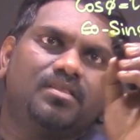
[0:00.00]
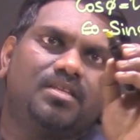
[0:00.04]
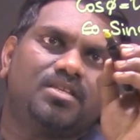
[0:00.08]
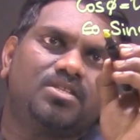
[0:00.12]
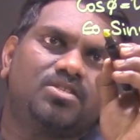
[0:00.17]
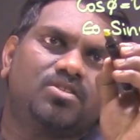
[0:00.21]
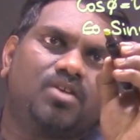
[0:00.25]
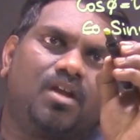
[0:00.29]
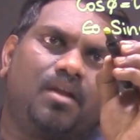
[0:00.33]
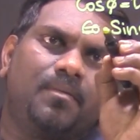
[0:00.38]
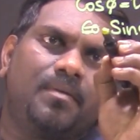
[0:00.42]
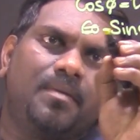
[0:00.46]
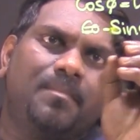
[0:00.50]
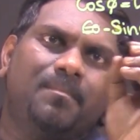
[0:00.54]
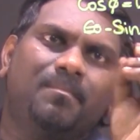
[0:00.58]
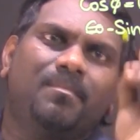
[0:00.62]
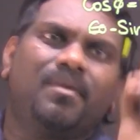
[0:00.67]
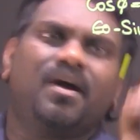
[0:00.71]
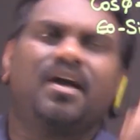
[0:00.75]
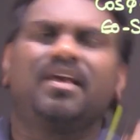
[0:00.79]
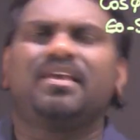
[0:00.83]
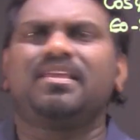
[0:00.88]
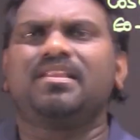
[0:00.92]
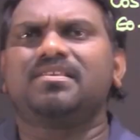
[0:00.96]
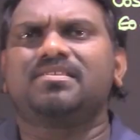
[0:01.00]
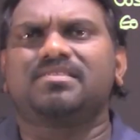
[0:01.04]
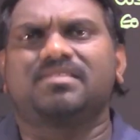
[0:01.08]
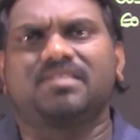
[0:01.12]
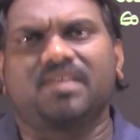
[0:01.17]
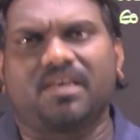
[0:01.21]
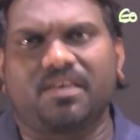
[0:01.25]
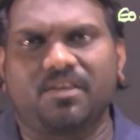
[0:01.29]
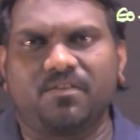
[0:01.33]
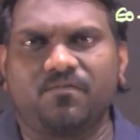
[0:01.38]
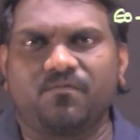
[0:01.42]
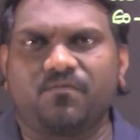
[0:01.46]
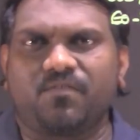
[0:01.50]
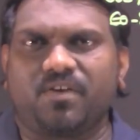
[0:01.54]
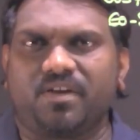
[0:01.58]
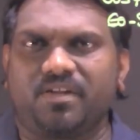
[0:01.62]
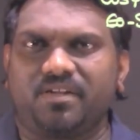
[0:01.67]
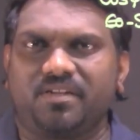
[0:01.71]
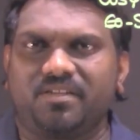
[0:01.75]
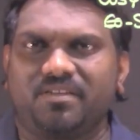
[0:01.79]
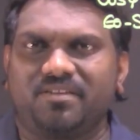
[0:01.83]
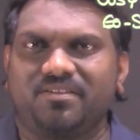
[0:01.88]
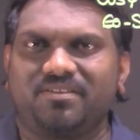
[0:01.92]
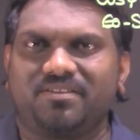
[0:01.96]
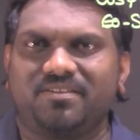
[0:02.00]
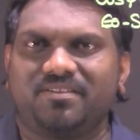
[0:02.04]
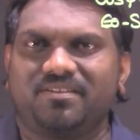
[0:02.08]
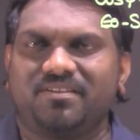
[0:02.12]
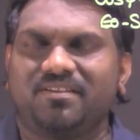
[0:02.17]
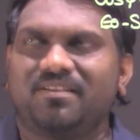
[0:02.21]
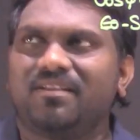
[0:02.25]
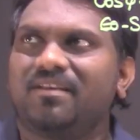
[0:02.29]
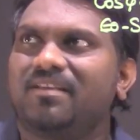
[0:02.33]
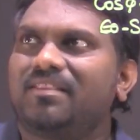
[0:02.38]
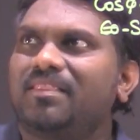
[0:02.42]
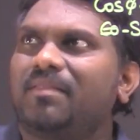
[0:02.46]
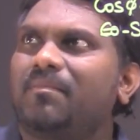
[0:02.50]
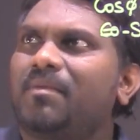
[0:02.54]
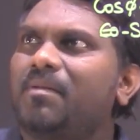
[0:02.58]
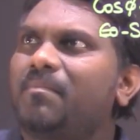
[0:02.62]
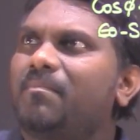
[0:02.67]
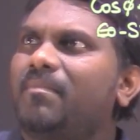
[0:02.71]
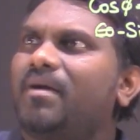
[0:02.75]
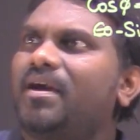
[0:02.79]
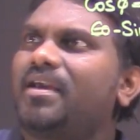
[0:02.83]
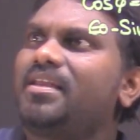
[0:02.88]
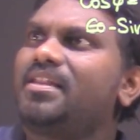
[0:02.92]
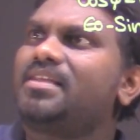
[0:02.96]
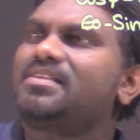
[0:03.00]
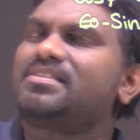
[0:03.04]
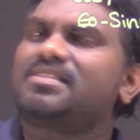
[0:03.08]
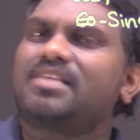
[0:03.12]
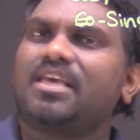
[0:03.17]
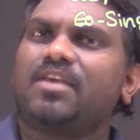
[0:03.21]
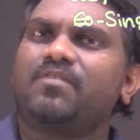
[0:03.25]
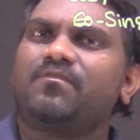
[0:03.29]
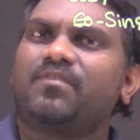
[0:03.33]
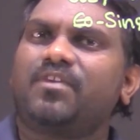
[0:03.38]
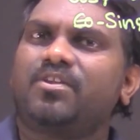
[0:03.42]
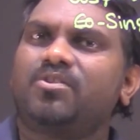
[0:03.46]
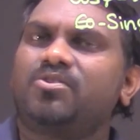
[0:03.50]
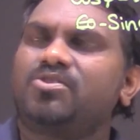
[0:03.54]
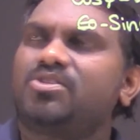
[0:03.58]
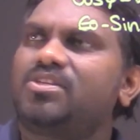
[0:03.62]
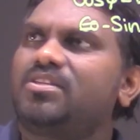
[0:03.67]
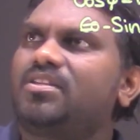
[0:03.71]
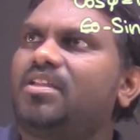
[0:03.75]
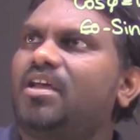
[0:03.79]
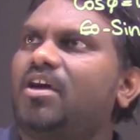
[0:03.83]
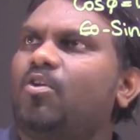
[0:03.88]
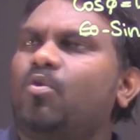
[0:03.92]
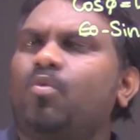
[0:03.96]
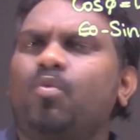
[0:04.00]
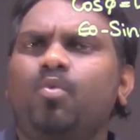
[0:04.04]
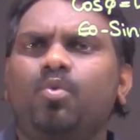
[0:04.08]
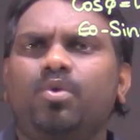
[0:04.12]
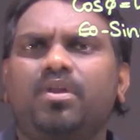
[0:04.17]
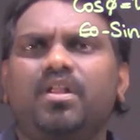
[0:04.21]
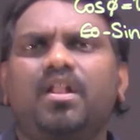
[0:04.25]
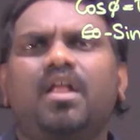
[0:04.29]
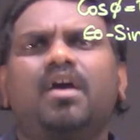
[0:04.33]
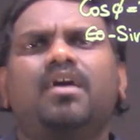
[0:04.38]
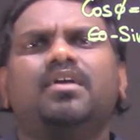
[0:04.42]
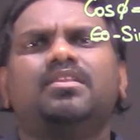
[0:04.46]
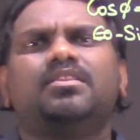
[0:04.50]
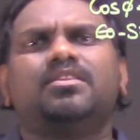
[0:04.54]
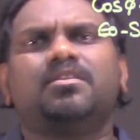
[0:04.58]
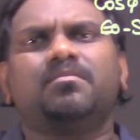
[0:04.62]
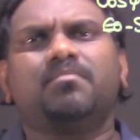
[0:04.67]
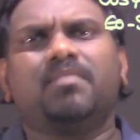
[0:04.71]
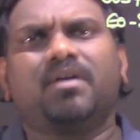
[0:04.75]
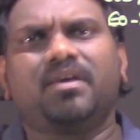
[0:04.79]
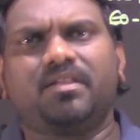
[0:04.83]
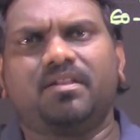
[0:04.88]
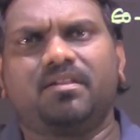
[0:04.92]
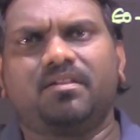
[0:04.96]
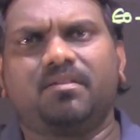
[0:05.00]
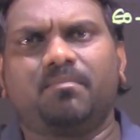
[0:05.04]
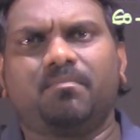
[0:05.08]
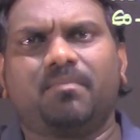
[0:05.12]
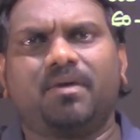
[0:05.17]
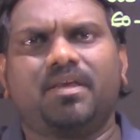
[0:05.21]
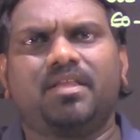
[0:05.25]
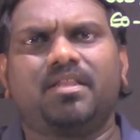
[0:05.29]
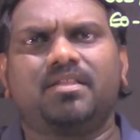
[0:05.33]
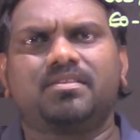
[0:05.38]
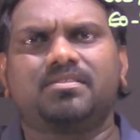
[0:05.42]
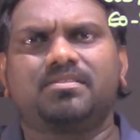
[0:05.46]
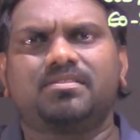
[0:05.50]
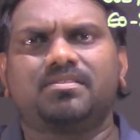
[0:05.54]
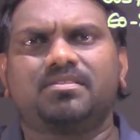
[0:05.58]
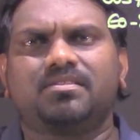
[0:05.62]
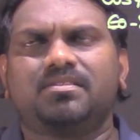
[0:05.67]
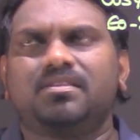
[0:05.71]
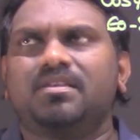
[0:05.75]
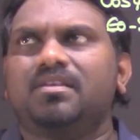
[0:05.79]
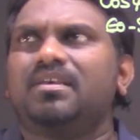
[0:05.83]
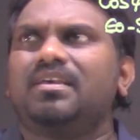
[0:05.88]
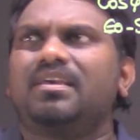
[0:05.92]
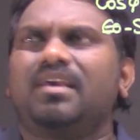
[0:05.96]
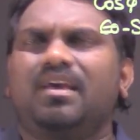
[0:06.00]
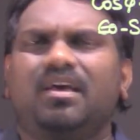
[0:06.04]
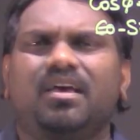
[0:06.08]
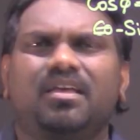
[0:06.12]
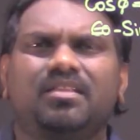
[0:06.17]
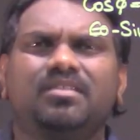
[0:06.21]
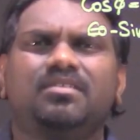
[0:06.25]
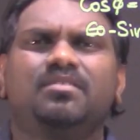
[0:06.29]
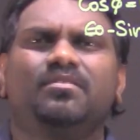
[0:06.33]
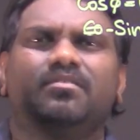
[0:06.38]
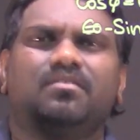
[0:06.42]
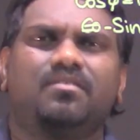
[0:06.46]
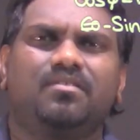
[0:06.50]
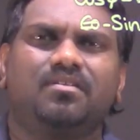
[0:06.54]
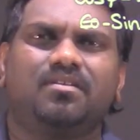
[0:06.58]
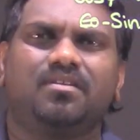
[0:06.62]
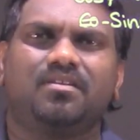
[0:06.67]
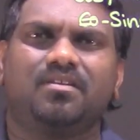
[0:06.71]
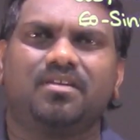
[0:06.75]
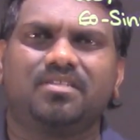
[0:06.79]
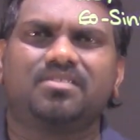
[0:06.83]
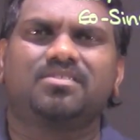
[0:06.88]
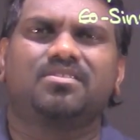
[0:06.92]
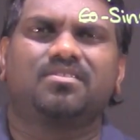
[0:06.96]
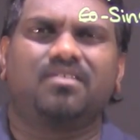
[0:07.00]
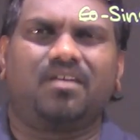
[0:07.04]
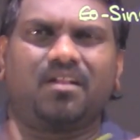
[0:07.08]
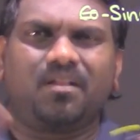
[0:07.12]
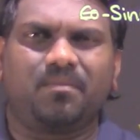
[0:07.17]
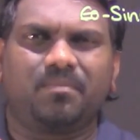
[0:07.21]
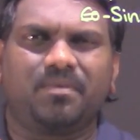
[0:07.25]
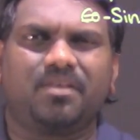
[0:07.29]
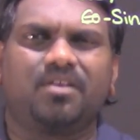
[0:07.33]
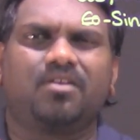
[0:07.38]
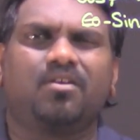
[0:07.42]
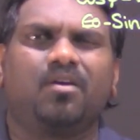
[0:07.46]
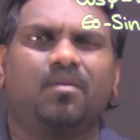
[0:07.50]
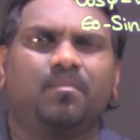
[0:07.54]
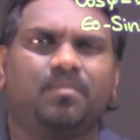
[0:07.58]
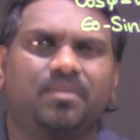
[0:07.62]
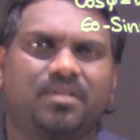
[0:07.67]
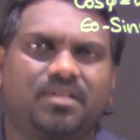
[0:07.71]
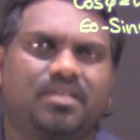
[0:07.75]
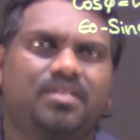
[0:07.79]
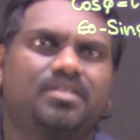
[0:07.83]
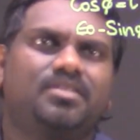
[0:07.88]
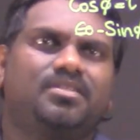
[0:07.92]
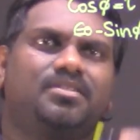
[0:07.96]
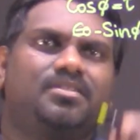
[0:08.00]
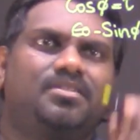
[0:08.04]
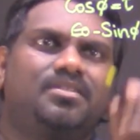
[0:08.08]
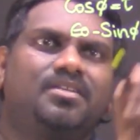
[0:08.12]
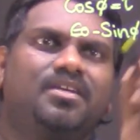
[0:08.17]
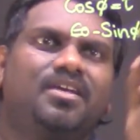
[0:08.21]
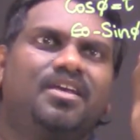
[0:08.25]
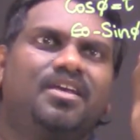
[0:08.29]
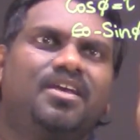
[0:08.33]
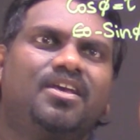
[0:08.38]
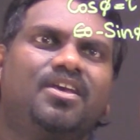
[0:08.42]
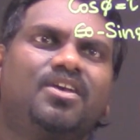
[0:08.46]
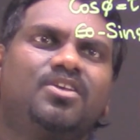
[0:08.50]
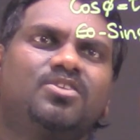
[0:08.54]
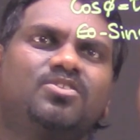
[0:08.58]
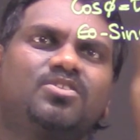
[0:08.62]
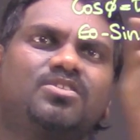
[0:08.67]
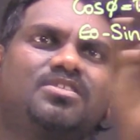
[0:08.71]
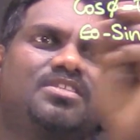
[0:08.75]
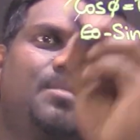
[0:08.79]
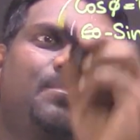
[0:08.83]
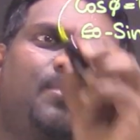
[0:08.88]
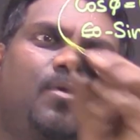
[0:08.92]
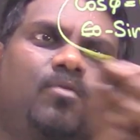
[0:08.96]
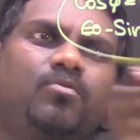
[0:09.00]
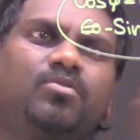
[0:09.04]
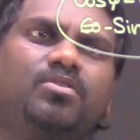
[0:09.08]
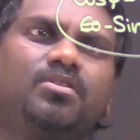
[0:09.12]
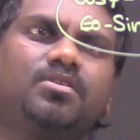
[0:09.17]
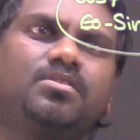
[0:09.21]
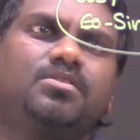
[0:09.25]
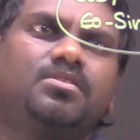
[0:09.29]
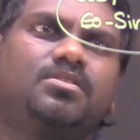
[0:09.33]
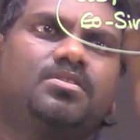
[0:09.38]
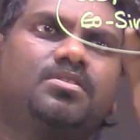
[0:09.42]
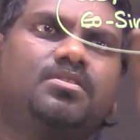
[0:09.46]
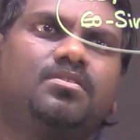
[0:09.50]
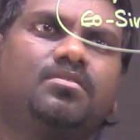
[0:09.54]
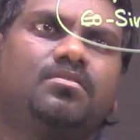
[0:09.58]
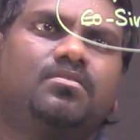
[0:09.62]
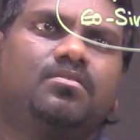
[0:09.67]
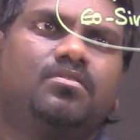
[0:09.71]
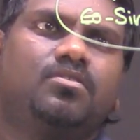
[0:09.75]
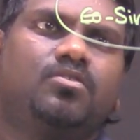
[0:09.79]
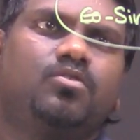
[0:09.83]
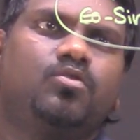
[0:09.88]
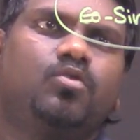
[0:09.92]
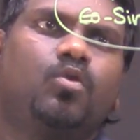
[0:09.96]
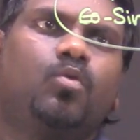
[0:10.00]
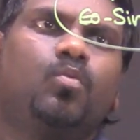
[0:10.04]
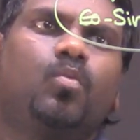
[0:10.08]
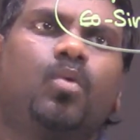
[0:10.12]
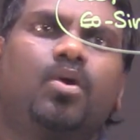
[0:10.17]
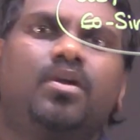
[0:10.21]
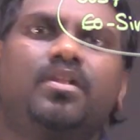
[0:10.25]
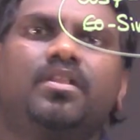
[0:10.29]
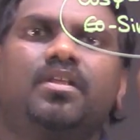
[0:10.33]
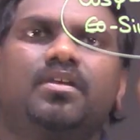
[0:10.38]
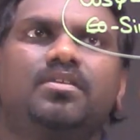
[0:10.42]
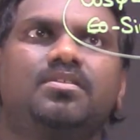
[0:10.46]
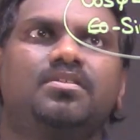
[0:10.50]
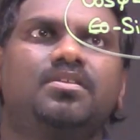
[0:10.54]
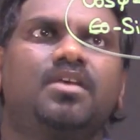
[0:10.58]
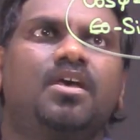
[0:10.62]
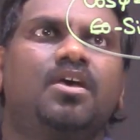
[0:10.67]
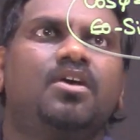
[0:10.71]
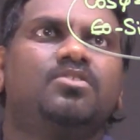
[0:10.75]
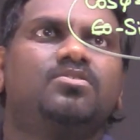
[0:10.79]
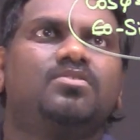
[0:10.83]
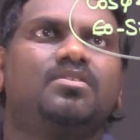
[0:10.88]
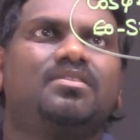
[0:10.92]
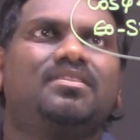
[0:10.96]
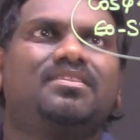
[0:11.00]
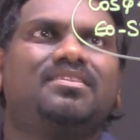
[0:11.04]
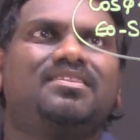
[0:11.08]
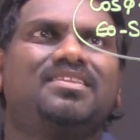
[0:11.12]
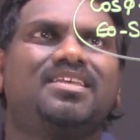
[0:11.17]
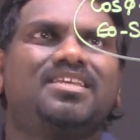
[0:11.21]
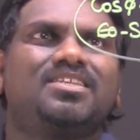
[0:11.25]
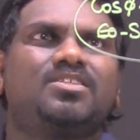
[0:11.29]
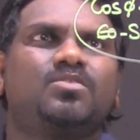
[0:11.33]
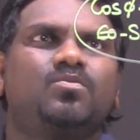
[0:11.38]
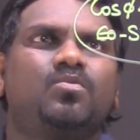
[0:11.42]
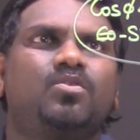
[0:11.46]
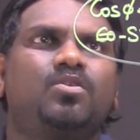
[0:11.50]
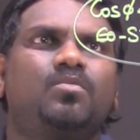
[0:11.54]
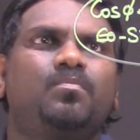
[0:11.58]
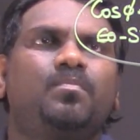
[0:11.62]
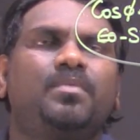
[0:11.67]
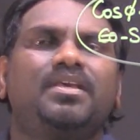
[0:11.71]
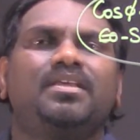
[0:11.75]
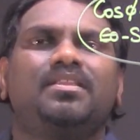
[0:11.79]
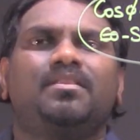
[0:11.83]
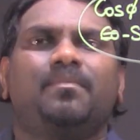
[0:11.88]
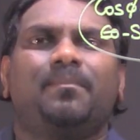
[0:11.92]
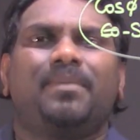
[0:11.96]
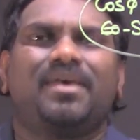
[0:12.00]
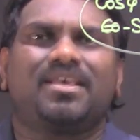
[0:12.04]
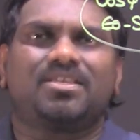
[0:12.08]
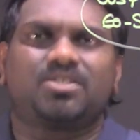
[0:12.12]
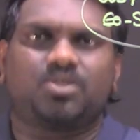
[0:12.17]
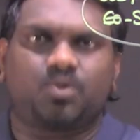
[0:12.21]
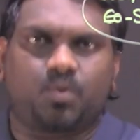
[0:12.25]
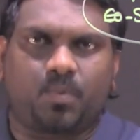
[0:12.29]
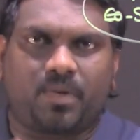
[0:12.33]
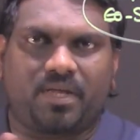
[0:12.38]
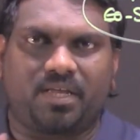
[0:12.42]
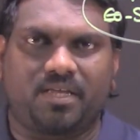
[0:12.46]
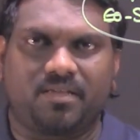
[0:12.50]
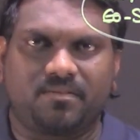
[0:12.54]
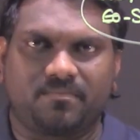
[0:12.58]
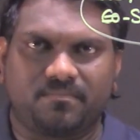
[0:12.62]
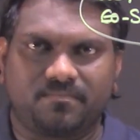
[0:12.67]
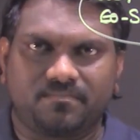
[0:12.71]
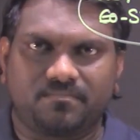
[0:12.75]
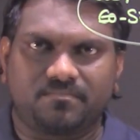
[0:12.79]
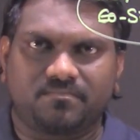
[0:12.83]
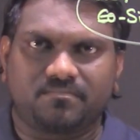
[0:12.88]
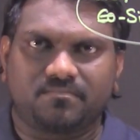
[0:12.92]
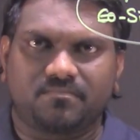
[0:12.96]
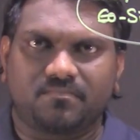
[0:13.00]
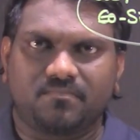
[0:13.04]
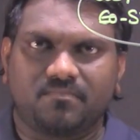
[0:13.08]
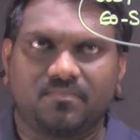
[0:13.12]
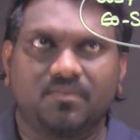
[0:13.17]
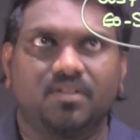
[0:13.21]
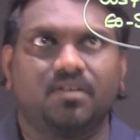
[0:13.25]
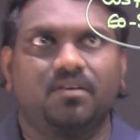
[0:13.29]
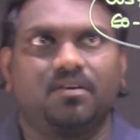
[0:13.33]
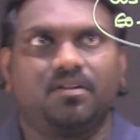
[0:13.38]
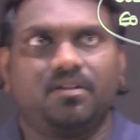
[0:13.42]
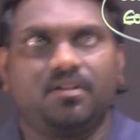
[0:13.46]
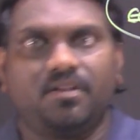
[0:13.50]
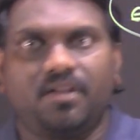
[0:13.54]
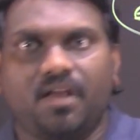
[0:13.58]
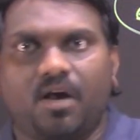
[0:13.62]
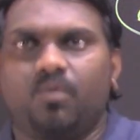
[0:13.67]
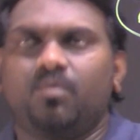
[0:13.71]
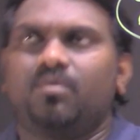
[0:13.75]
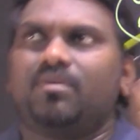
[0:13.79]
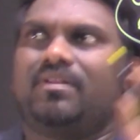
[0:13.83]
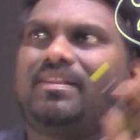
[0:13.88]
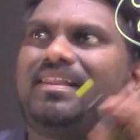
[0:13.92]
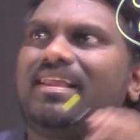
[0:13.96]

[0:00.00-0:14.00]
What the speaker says: this is going to be minus sine phi, dear. Now minus sine phi root and minus. It's going to be complicated. So skip out this. You don't want this. So this would be the best way. Now